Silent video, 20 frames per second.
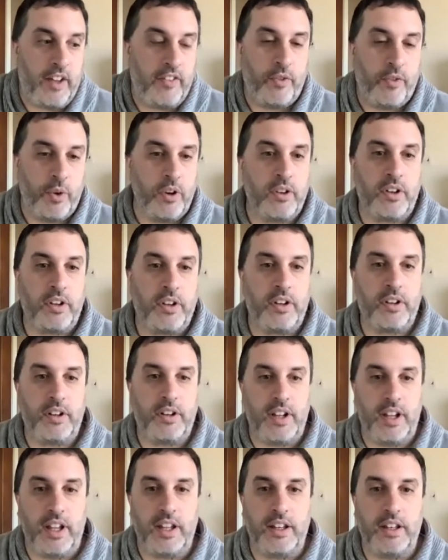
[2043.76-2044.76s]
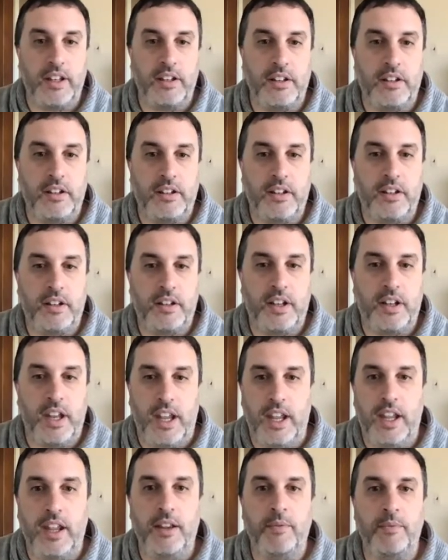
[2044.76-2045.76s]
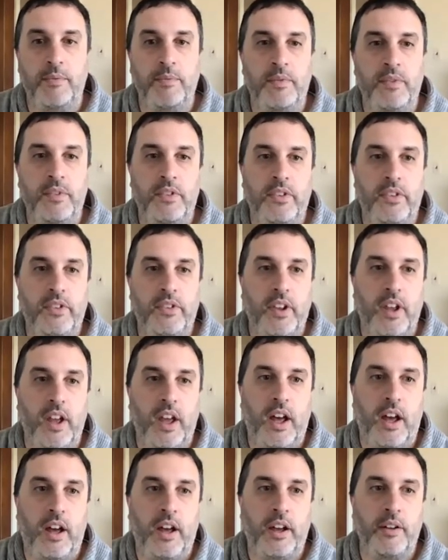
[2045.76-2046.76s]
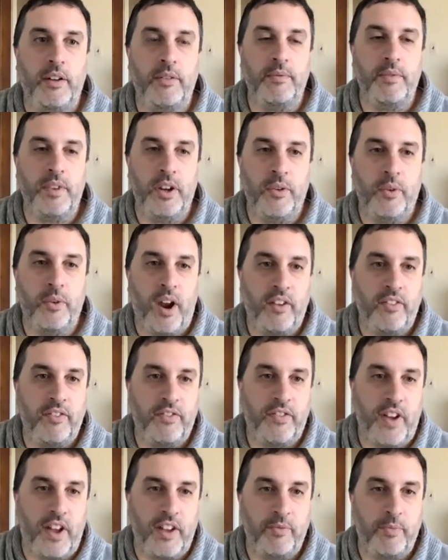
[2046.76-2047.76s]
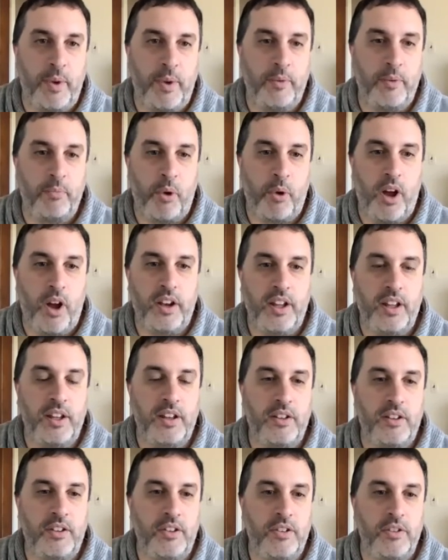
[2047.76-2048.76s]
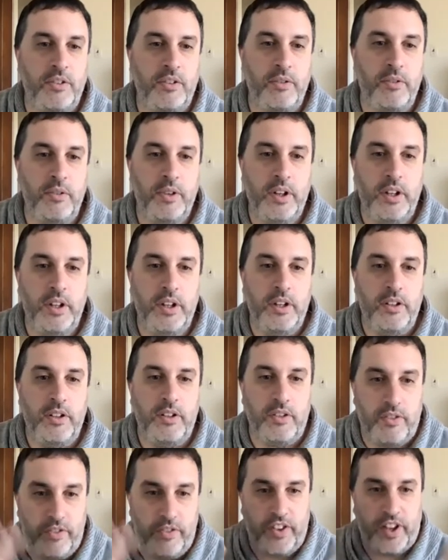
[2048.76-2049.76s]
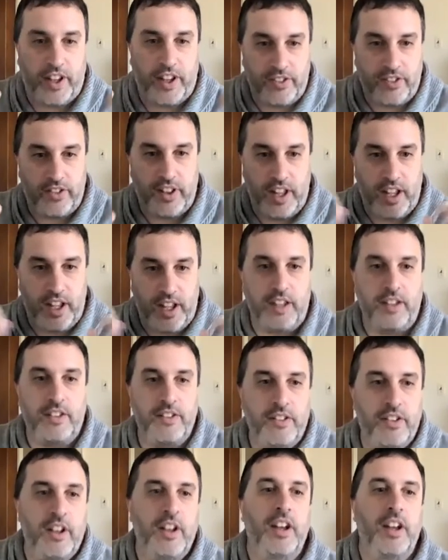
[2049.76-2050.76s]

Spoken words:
worked in teams, you know, where I've been brought in to fix things.